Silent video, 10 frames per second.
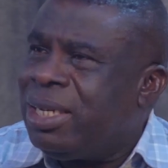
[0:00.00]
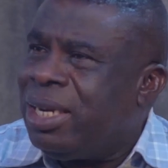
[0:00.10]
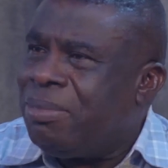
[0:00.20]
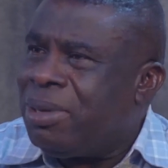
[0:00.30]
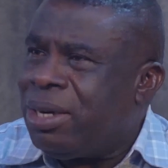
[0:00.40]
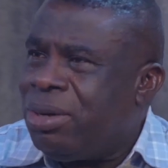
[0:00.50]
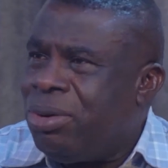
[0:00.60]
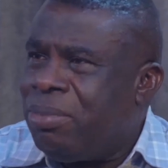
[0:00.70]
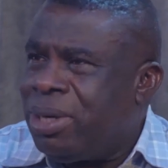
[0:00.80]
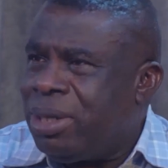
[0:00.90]
the name that
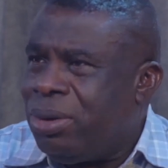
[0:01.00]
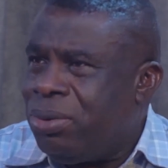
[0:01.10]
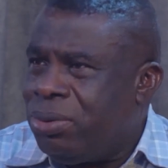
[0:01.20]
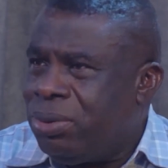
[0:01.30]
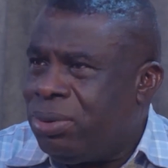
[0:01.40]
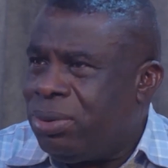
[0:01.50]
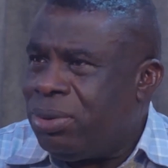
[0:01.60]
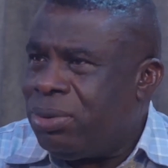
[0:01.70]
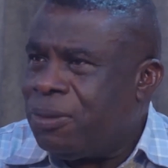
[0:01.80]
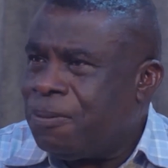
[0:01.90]
nobody knows.